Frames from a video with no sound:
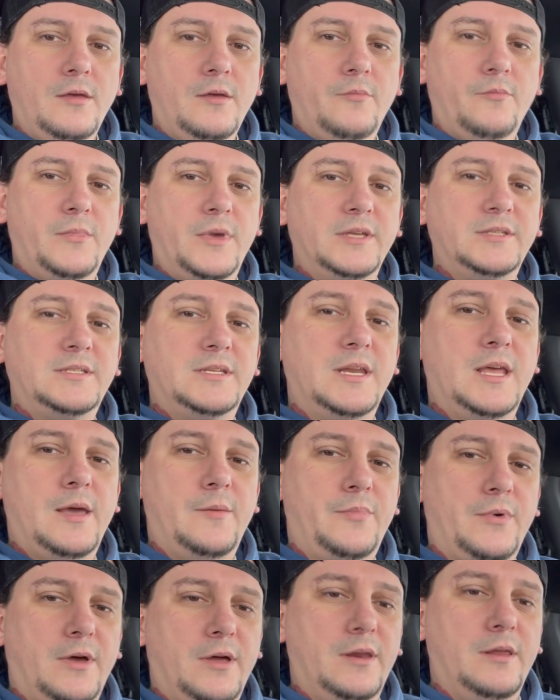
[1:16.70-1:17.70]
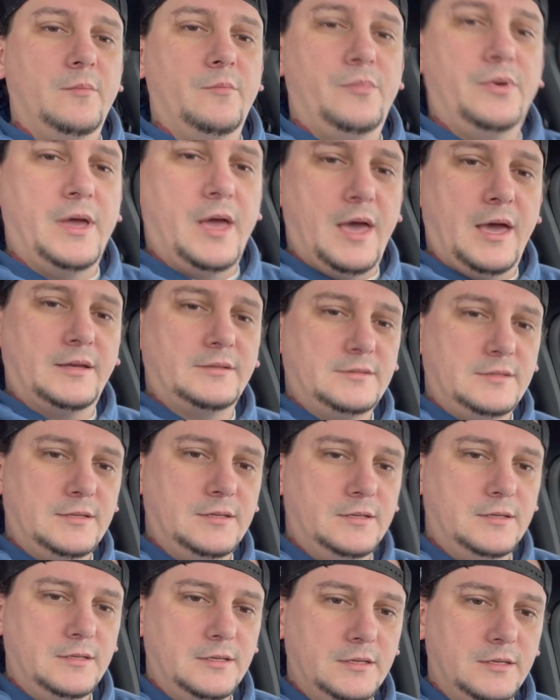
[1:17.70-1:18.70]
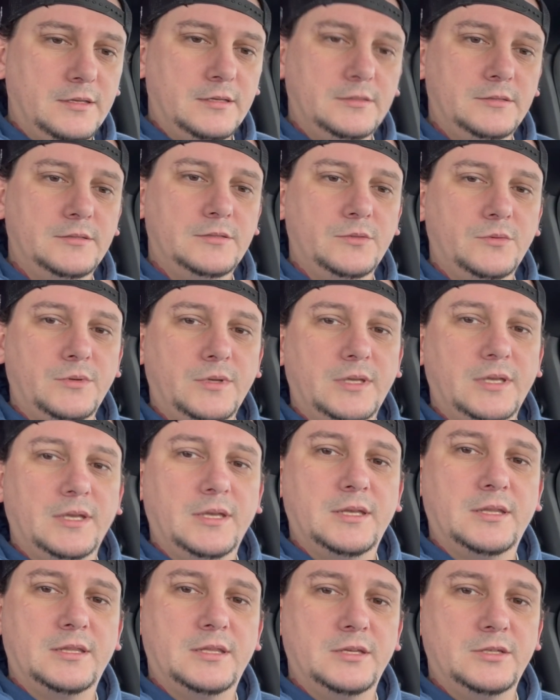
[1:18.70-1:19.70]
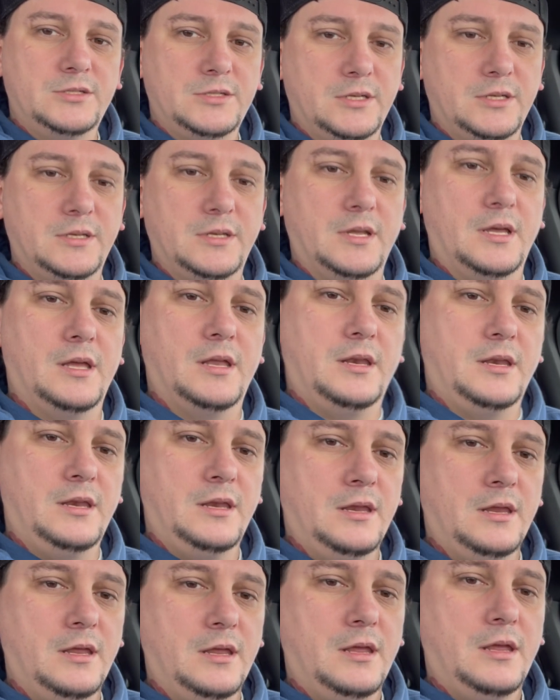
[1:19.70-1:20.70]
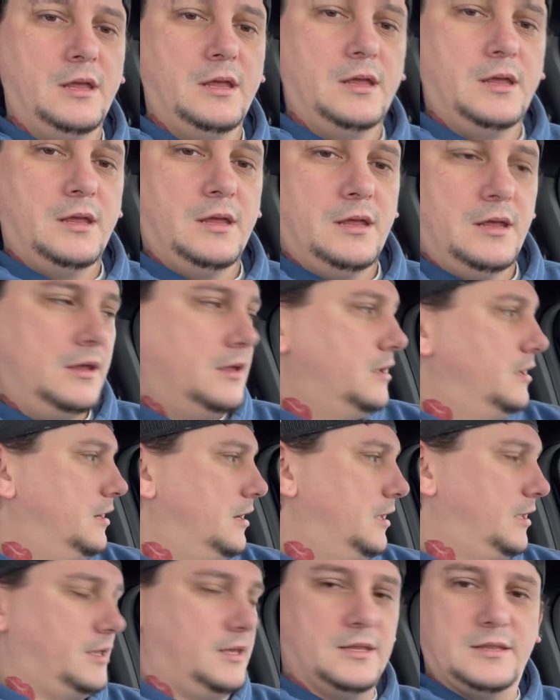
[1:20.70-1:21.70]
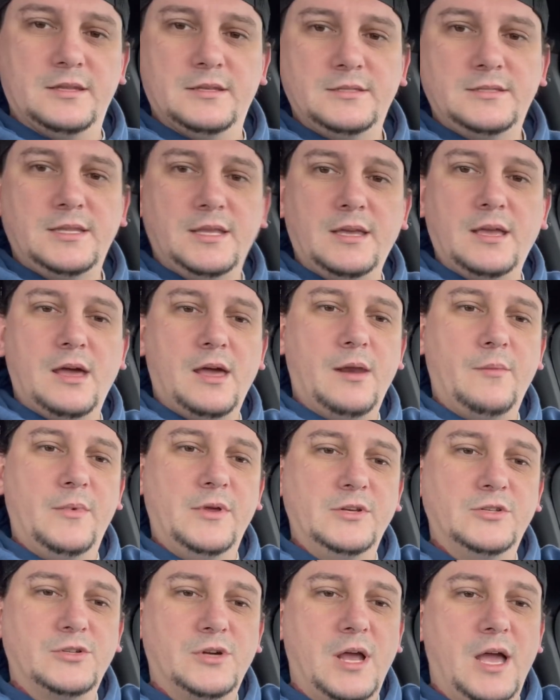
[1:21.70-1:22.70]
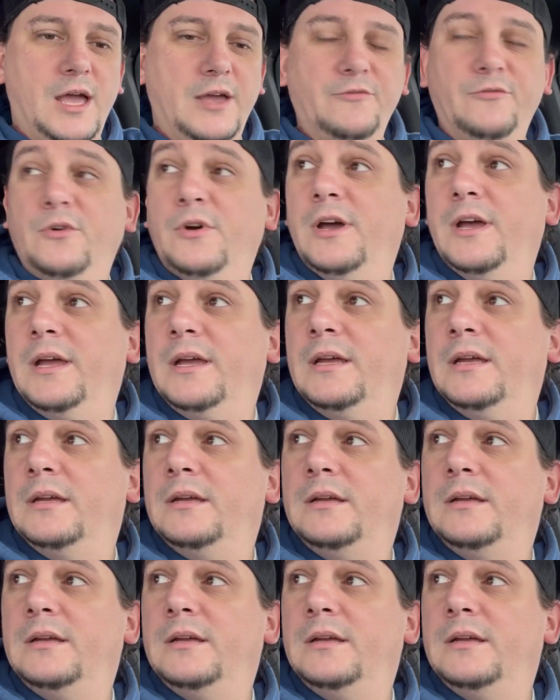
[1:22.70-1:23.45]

my snap-on impact so we can get this shit done, and I can get this thing out of my driveway